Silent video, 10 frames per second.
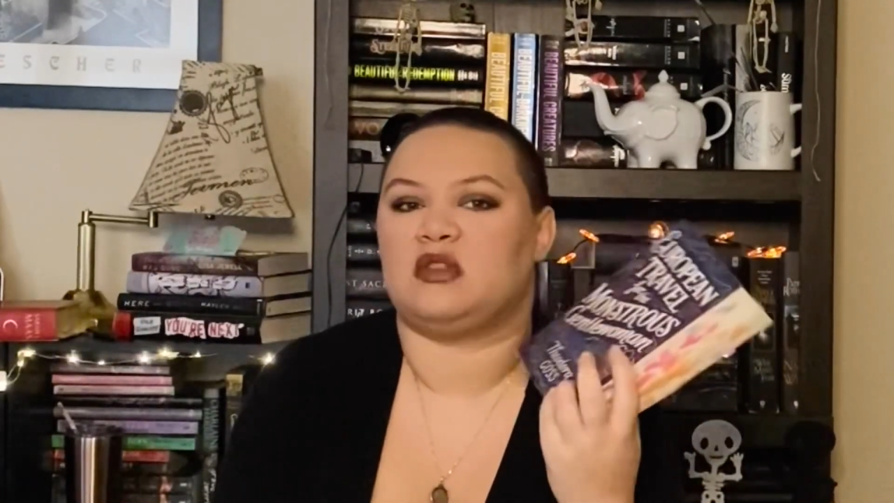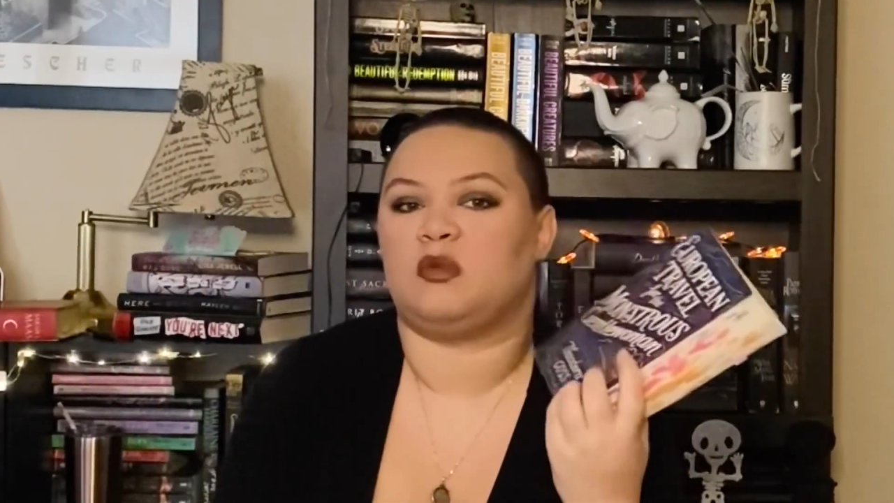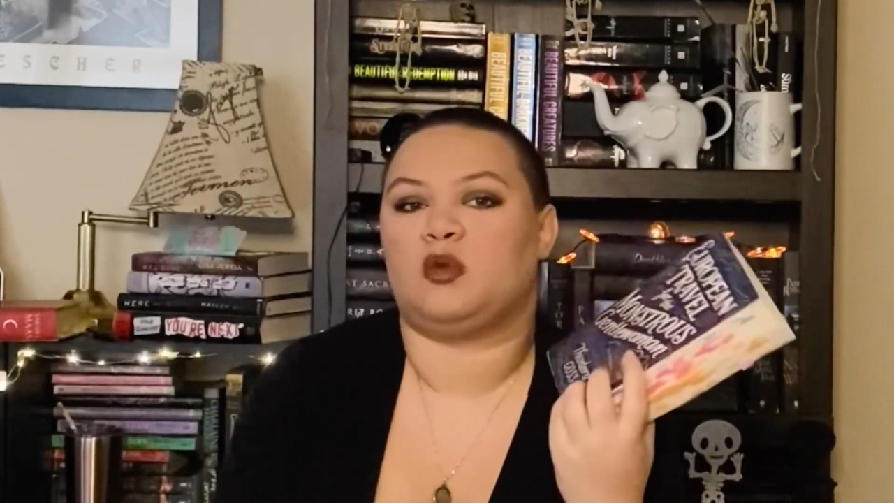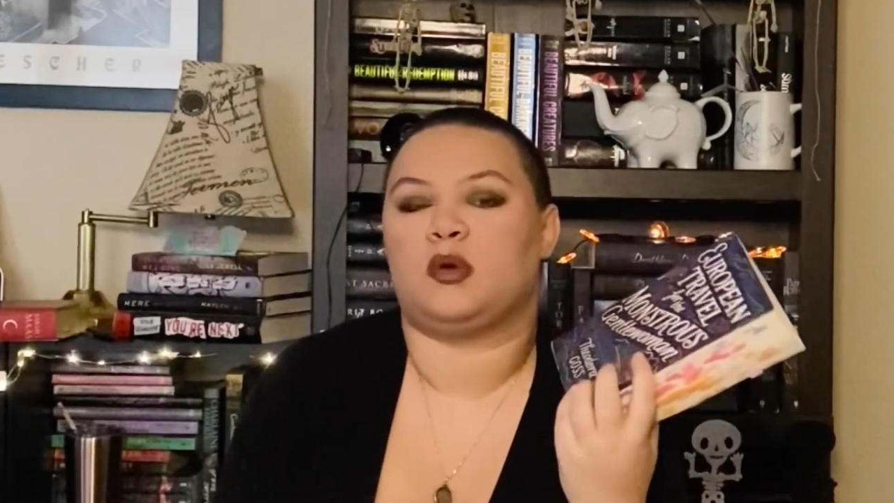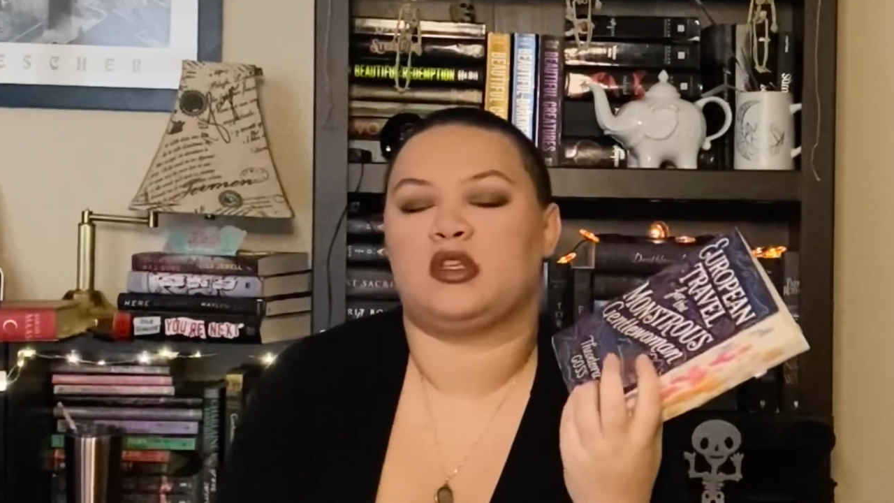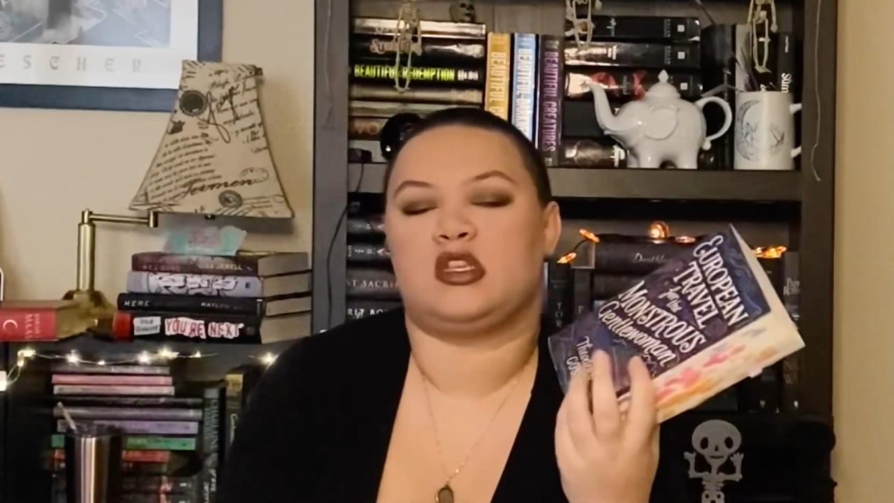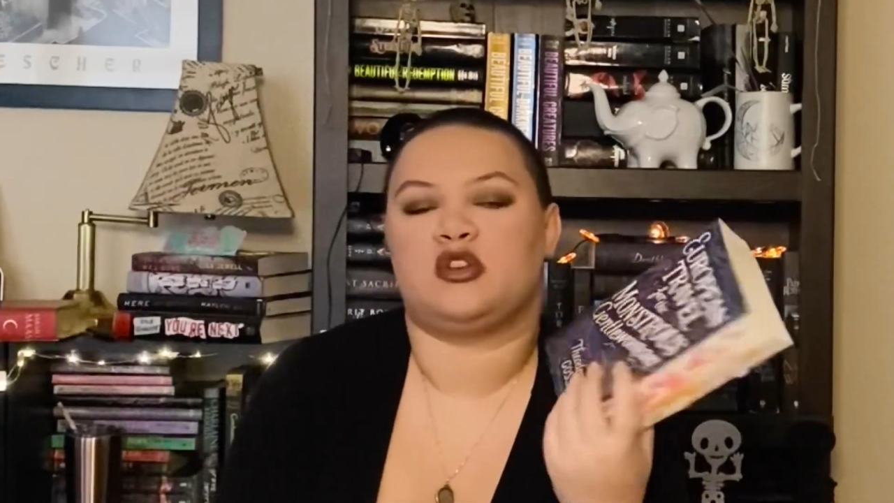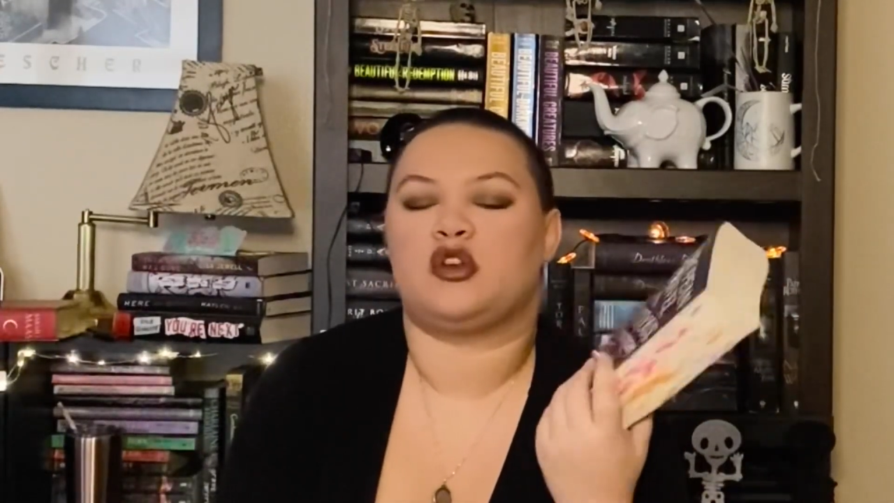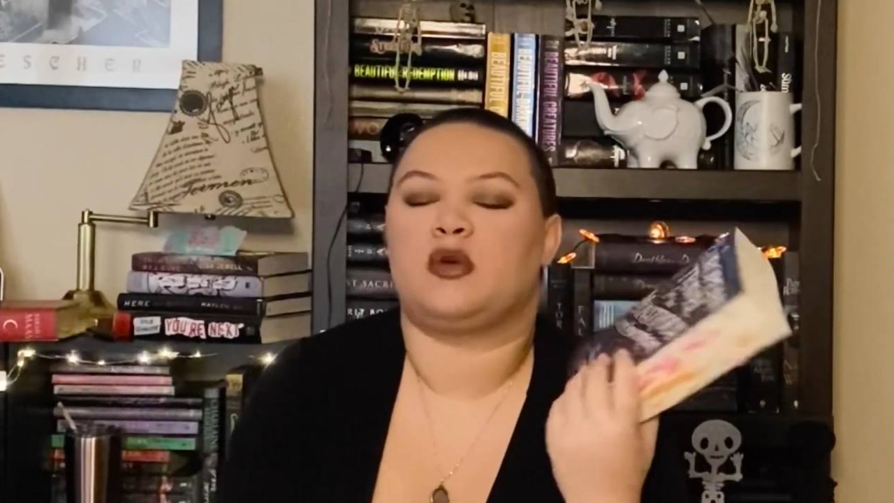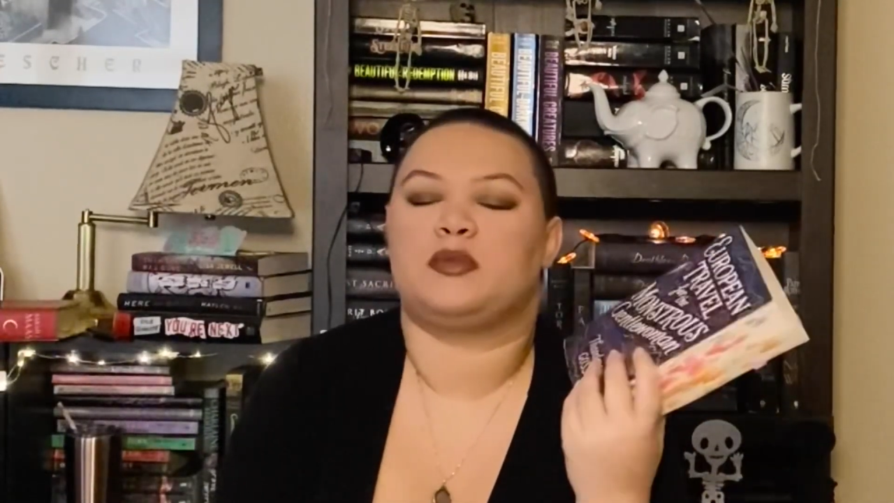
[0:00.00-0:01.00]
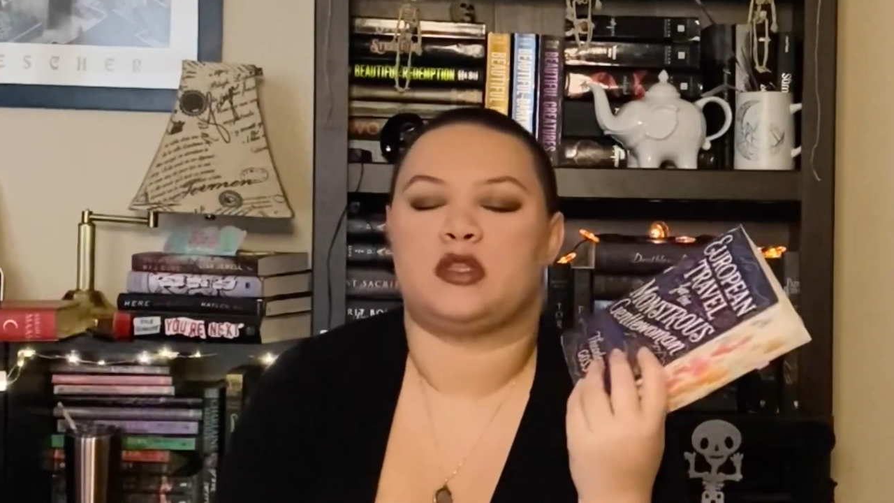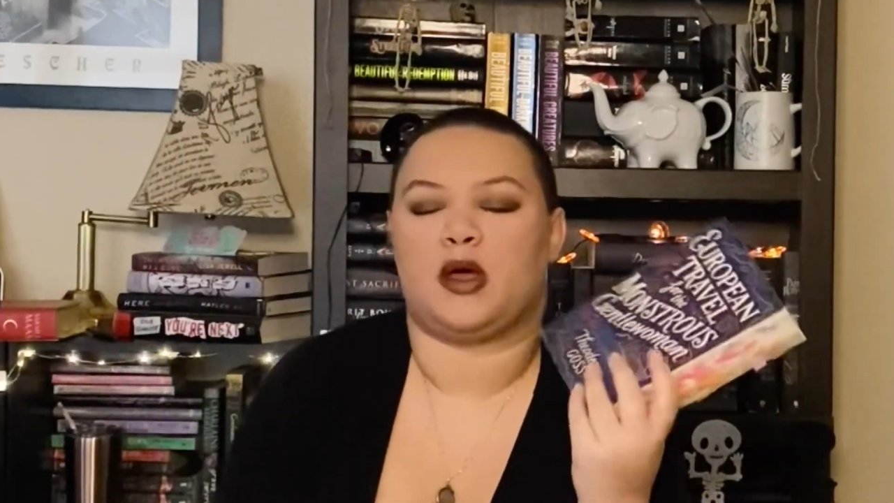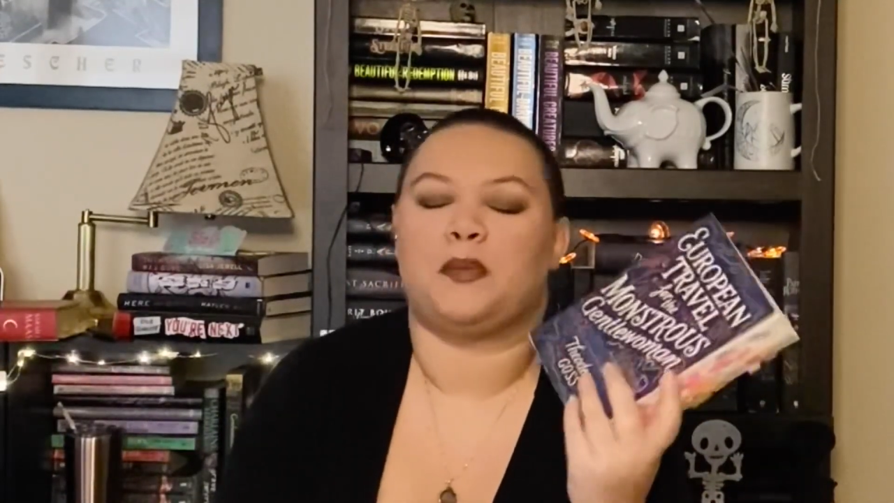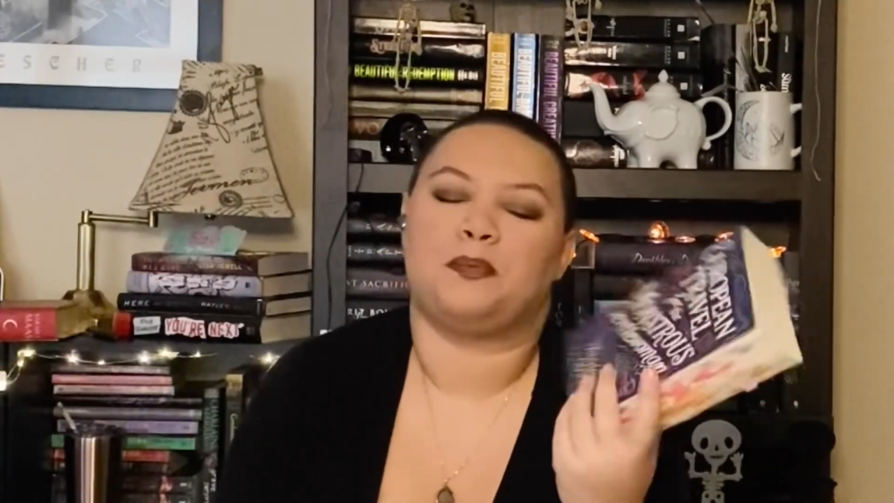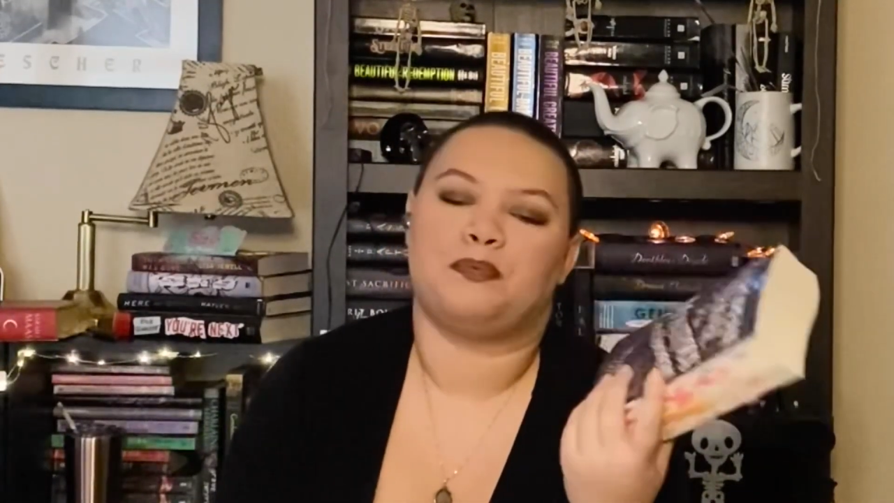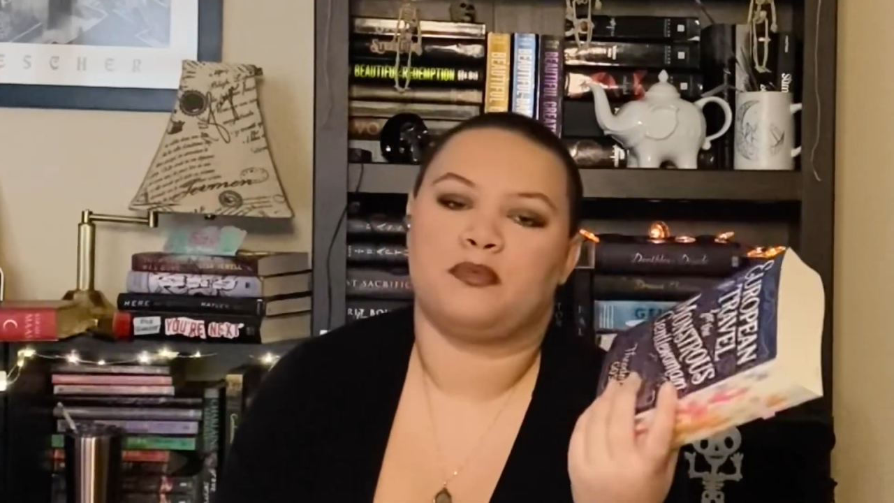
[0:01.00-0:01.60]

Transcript: middle book syndrome, so